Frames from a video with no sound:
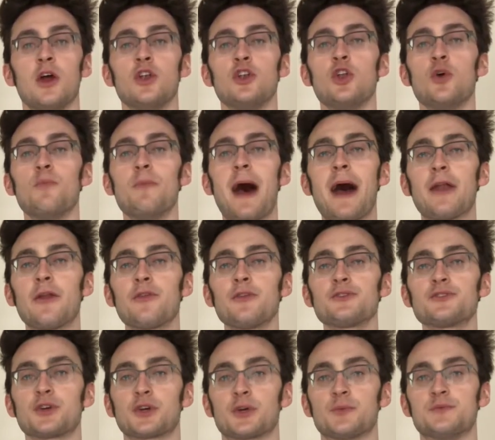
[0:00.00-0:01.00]
No matter the
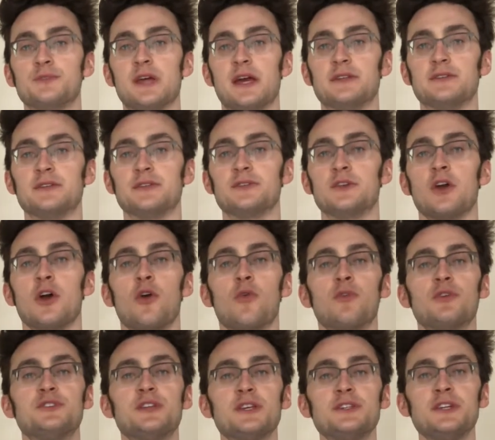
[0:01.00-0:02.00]
circumstances,
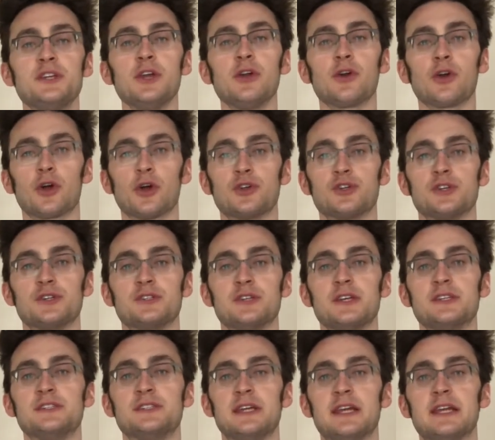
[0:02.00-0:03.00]
resisting your urges
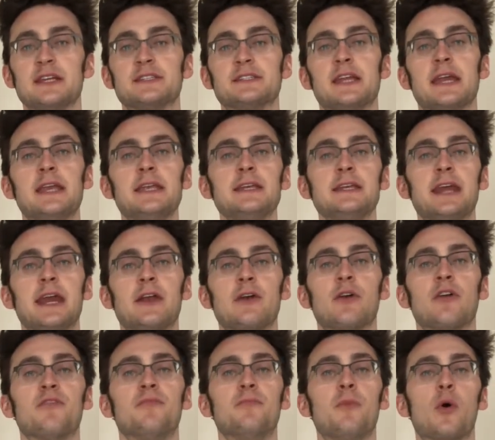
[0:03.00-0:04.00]
is seen as an
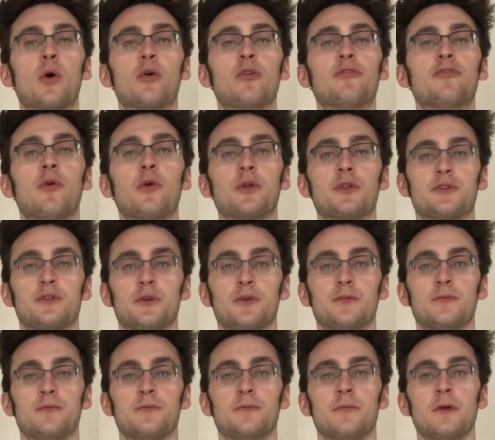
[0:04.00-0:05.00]
indicator of moral fortitude.
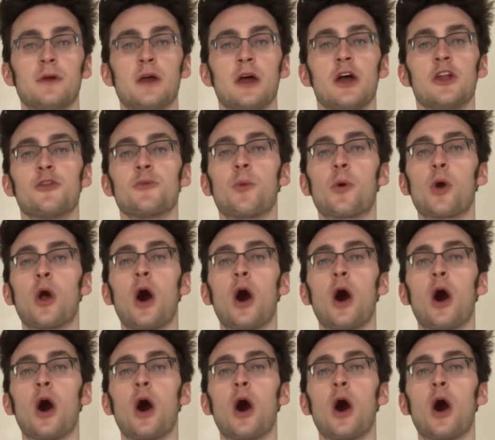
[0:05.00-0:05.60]
The more